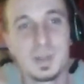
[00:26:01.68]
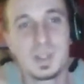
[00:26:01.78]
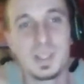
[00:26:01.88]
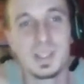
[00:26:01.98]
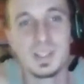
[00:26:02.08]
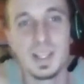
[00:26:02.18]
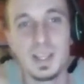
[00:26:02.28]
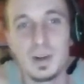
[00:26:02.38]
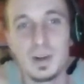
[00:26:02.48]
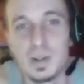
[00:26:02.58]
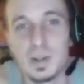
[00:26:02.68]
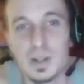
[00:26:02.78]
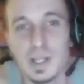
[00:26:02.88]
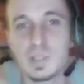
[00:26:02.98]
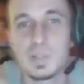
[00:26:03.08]
this, like all other
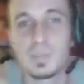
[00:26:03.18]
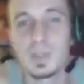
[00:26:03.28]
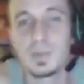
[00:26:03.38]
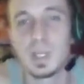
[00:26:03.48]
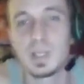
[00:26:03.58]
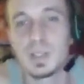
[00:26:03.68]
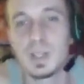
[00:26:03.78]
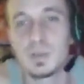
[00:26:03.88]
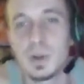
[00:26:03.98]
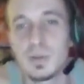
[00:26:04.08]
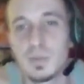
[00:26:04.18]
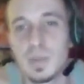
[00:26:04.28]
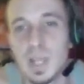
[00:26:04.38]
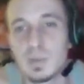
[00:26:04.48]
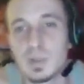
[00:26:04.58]
great truths, must be considered both from
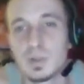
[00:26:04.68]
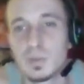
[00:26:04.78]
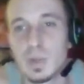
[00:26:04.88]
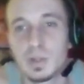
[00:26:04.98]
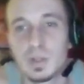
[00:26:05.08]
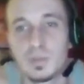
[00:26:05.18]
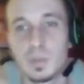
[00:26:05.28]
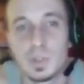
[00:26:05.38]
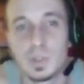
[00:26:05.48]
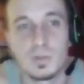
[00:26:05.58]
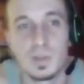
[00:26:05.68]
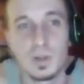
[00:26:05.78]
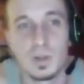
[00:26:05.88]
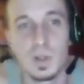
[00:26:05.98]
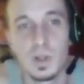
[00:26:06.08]
the absolute and relative points of view.